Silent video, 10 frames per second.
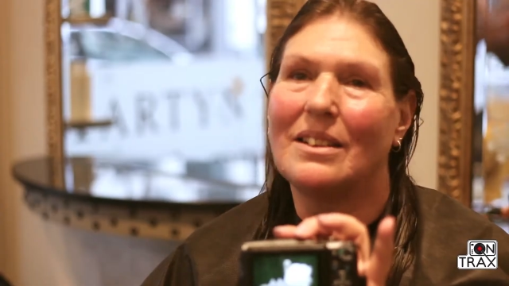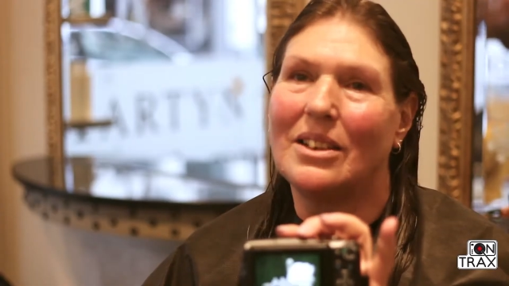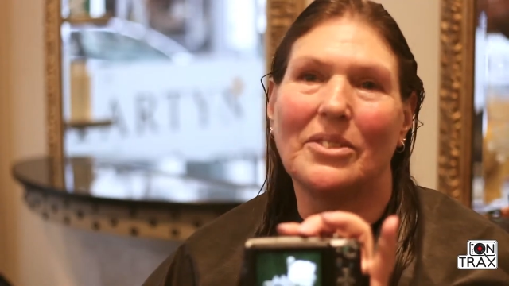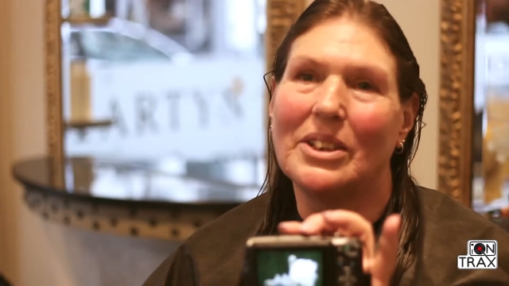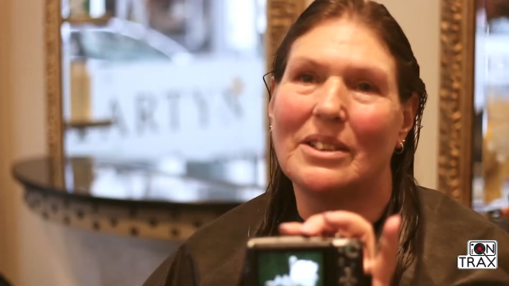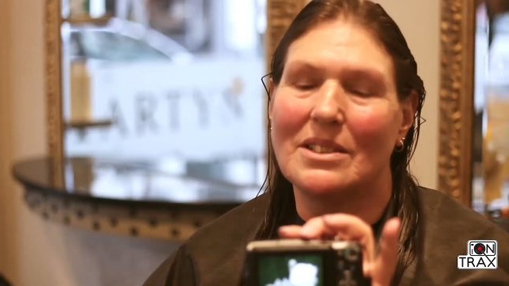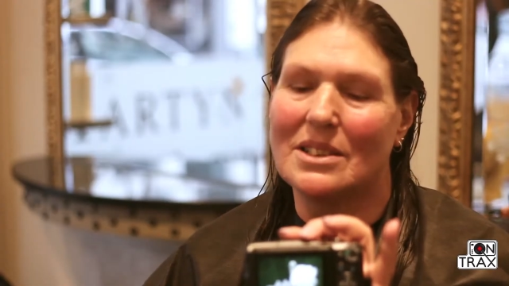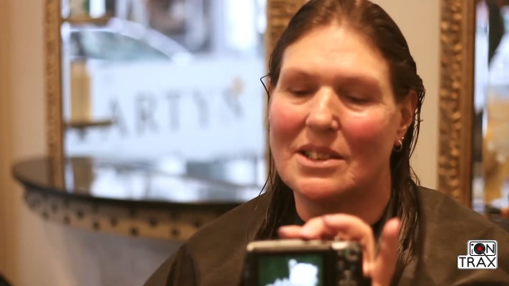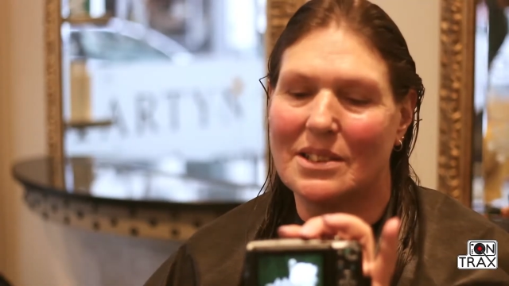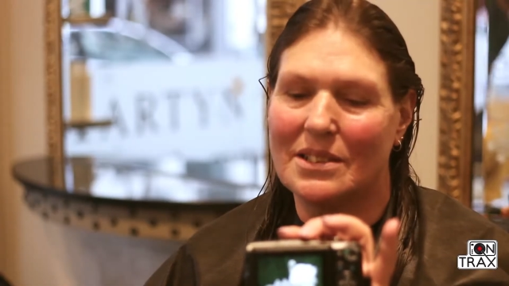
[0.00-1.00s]
never.
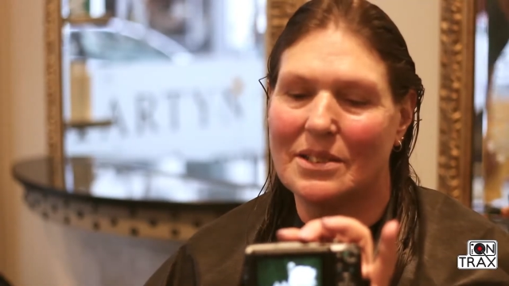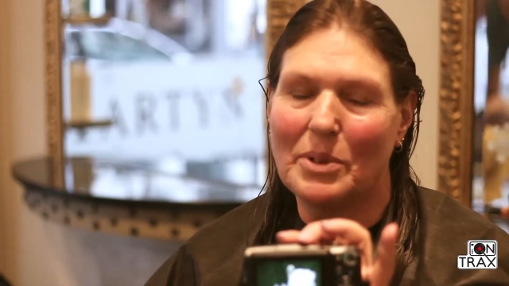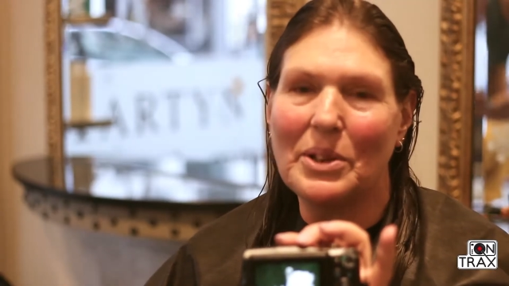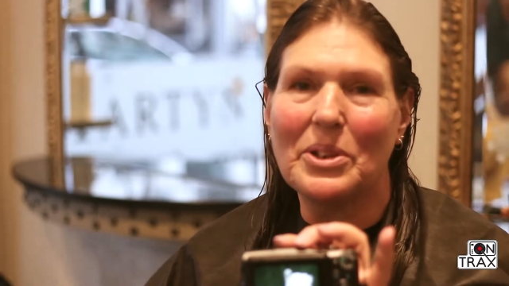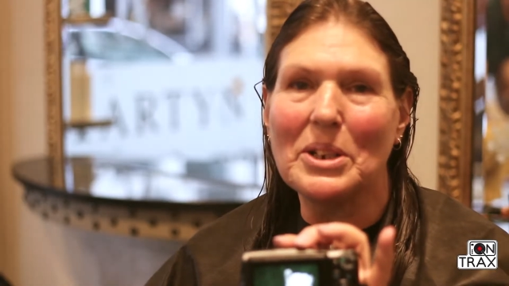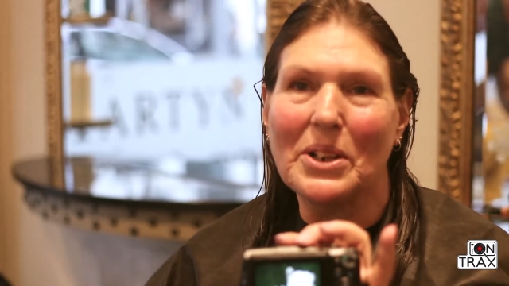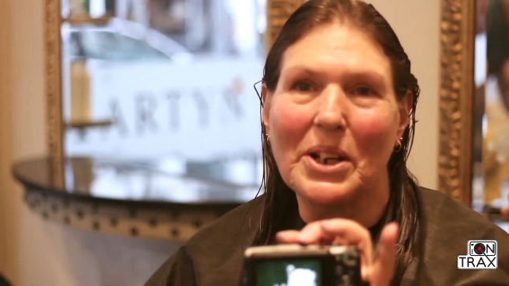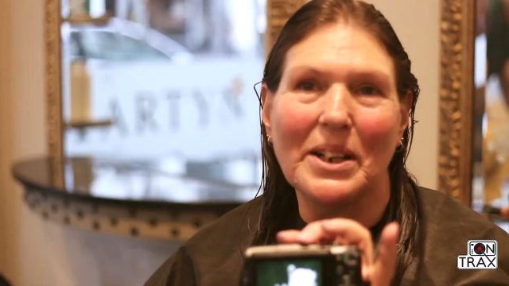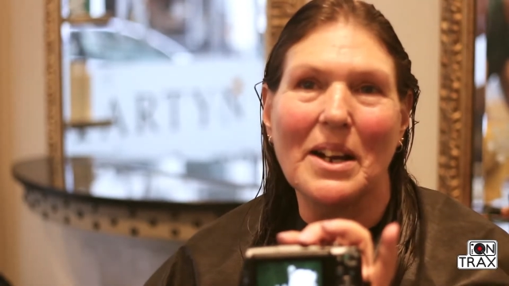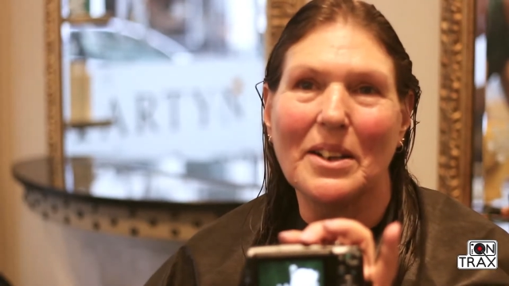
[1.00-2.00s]
It's, it's, it's one thing that
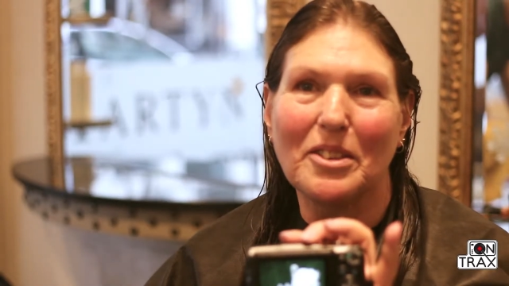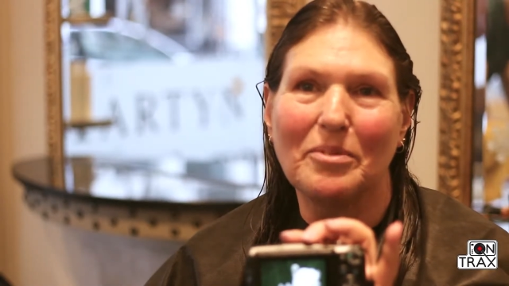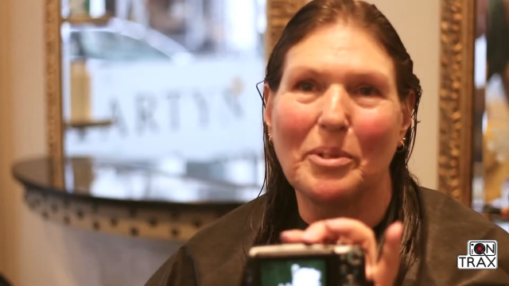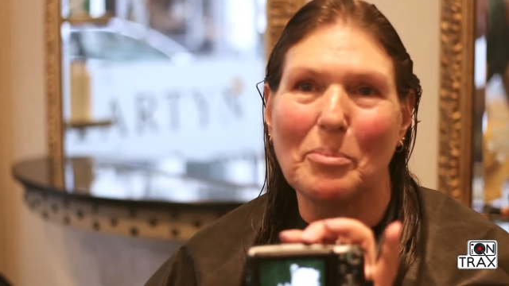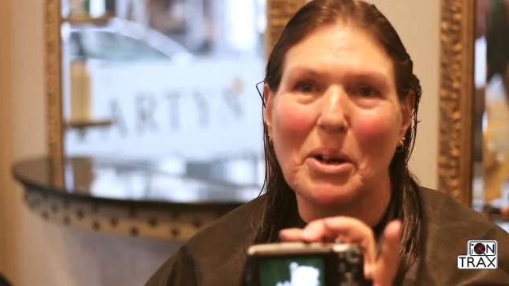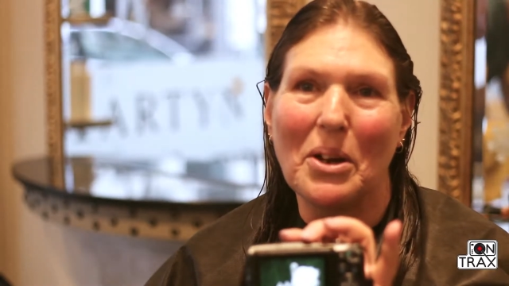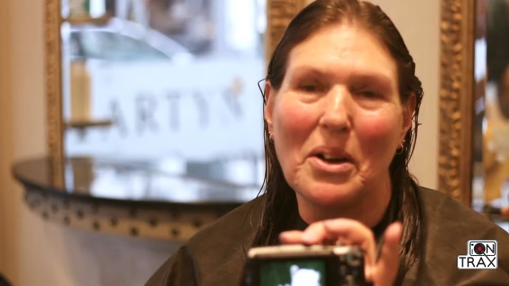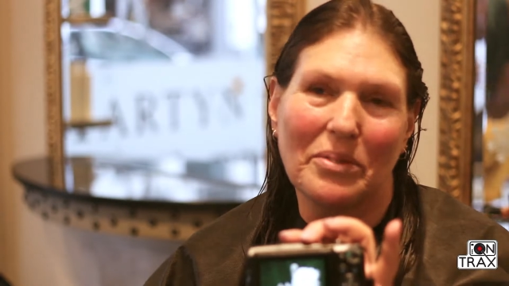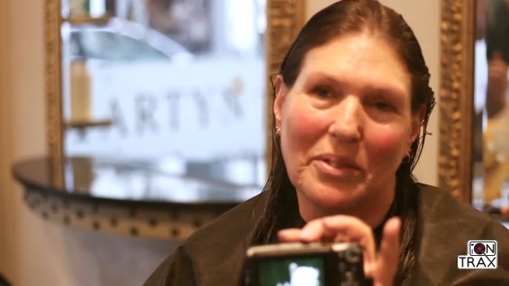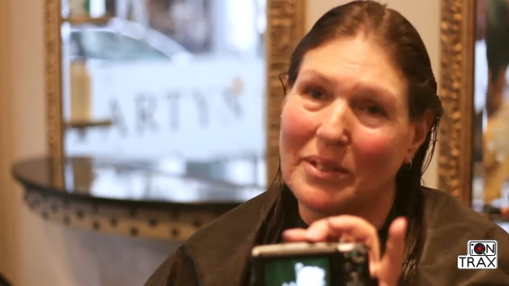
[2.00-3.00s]
I guard with my
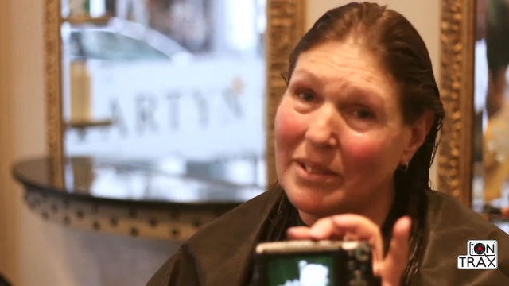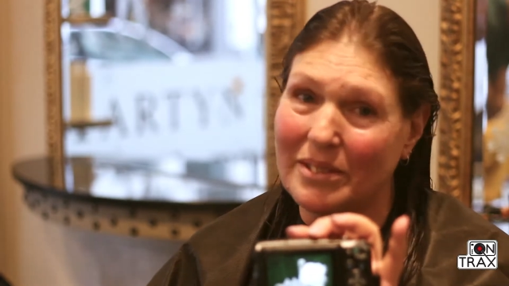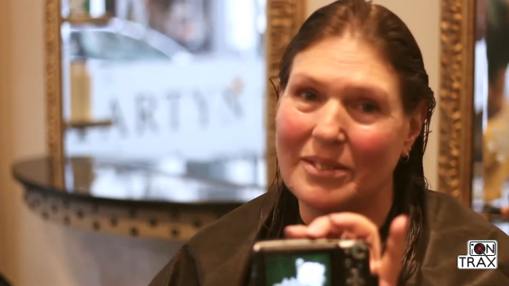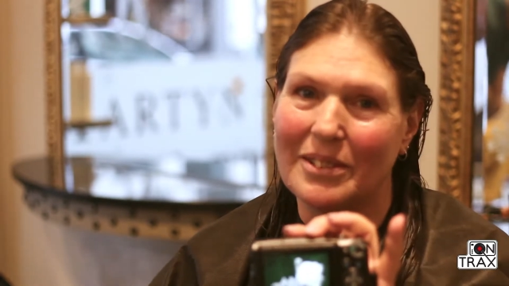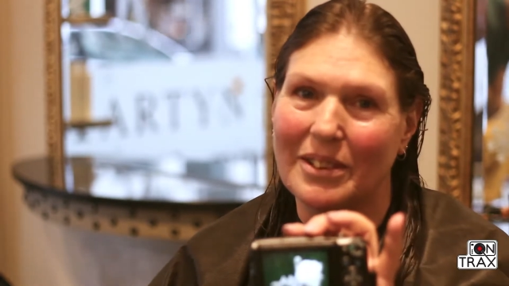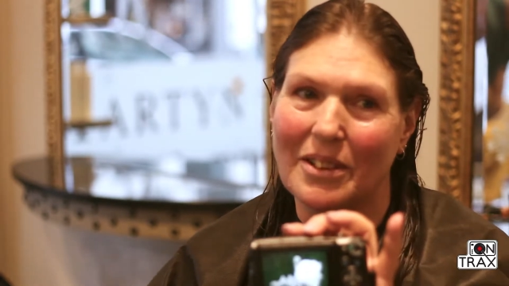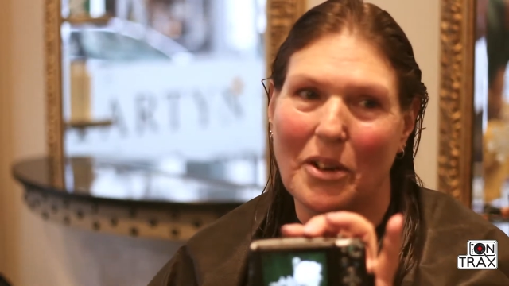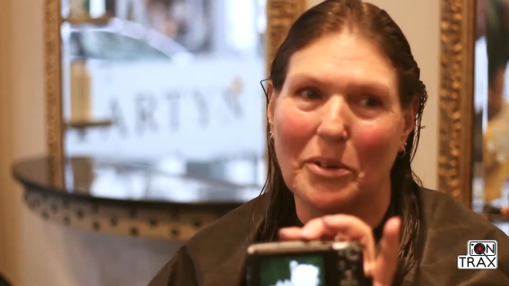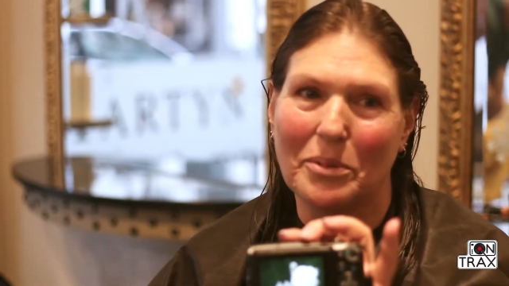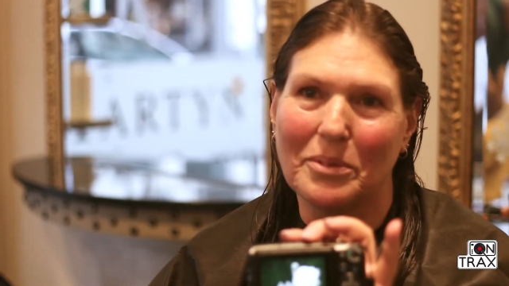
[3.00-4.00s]
life. But,
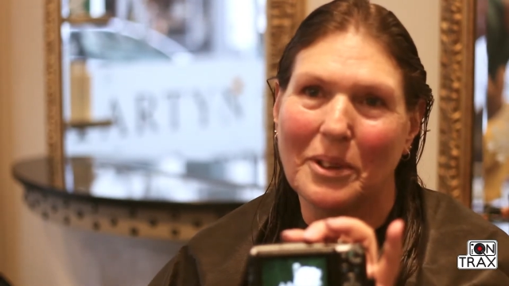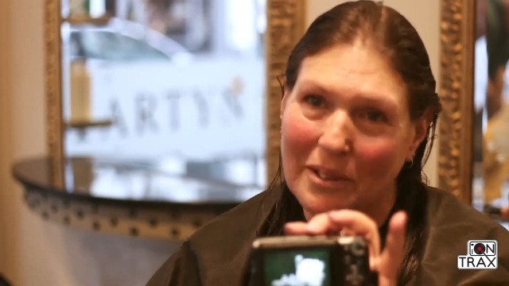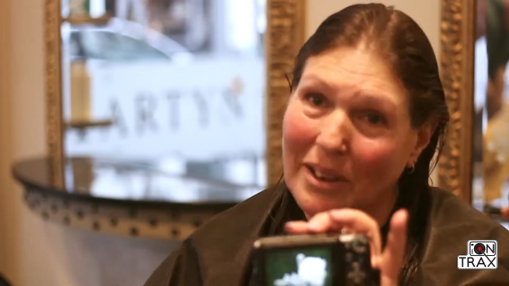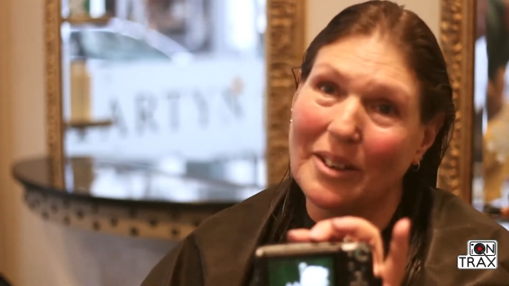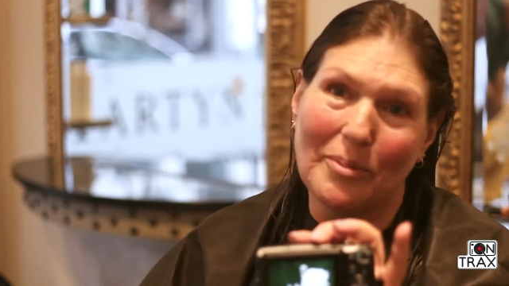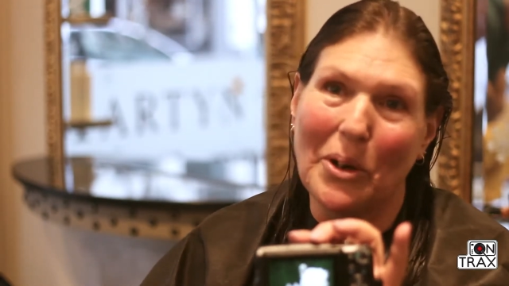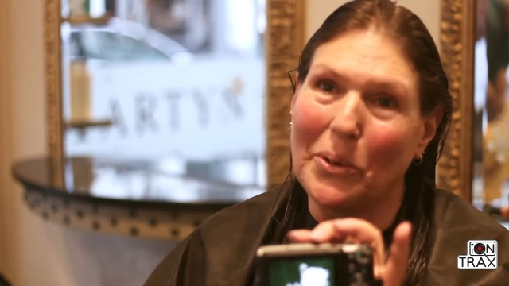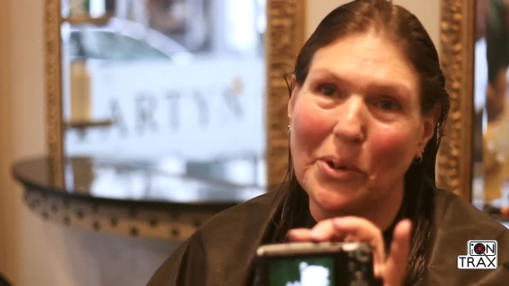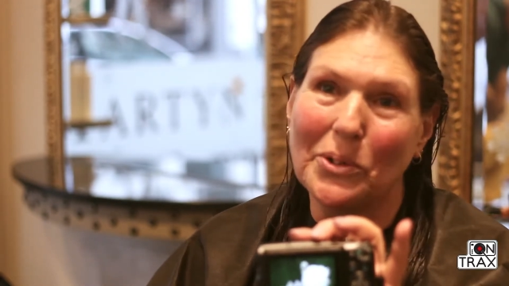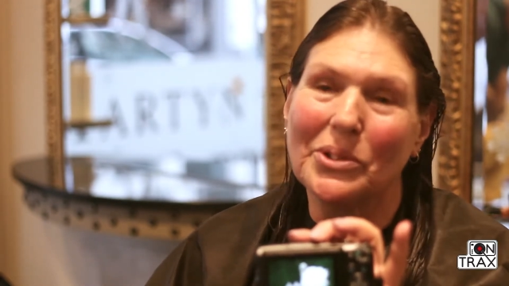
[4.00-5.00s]
uh, yeah, I hold on